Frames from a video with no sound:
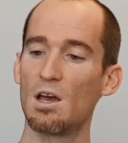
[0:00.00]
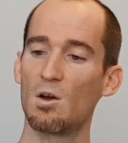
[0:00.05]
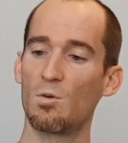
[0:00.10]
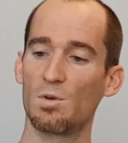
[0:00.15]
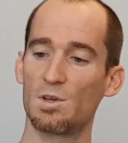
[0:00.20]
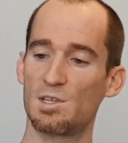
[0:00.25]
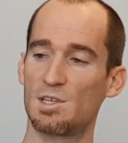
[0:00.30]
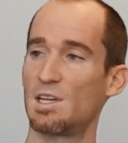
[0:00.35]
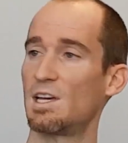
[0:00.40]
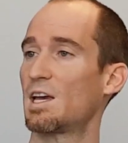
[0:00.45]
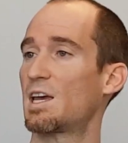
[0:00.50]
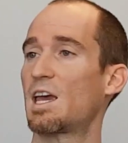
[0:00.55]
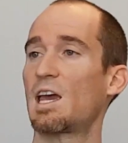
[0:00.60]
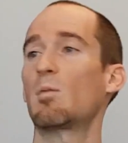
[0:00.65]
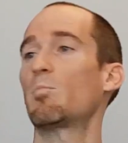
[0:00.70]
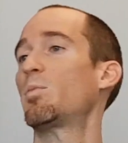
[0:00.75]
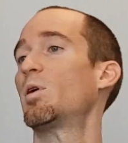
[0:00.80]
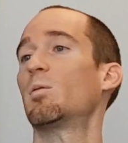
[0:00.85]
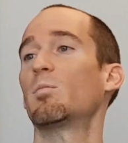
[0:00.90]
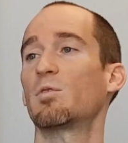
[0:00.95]
we see it
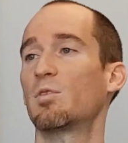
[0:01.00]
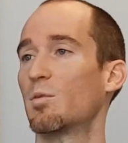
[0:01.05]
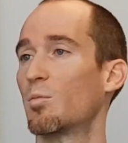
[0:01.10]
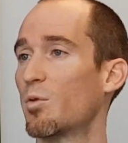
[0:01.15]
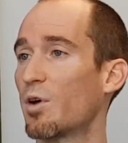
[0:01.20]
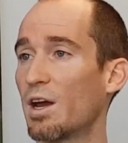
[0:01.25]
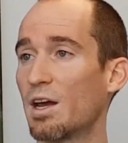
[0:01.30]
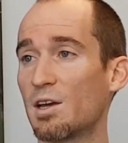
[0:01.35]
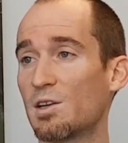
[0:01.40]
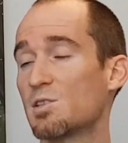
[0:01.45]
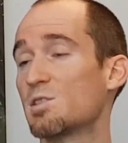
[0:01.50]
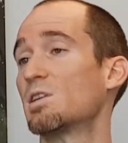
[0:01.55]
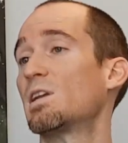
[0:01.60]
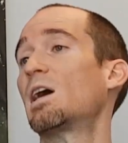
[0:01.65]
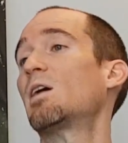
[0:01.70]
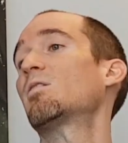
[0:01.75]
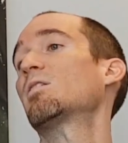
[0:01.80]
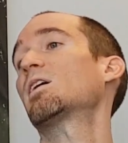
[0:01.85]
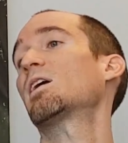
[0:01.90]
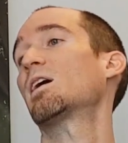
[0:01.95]
can't pump the brakes and
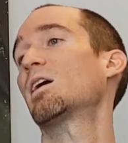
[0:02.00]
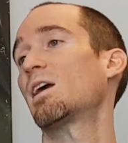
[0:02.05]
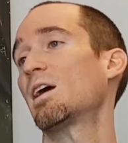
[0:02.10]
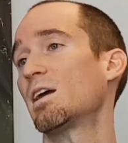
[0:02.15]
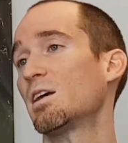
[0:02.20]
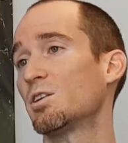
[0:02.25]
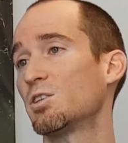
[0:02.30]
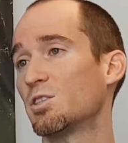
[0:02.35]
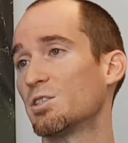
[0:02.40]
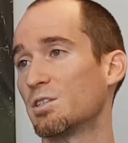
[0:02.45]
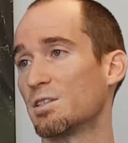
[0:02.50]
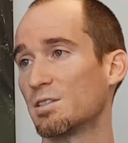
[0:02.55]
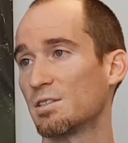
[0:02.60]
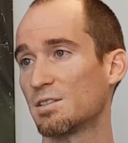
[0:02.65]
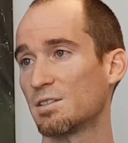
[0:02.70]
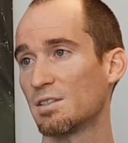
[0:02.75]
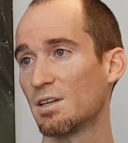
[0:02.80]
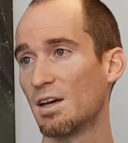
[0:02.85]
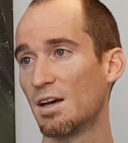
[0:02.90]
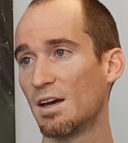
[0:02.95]
now they get
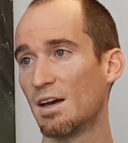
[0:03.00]
anxious.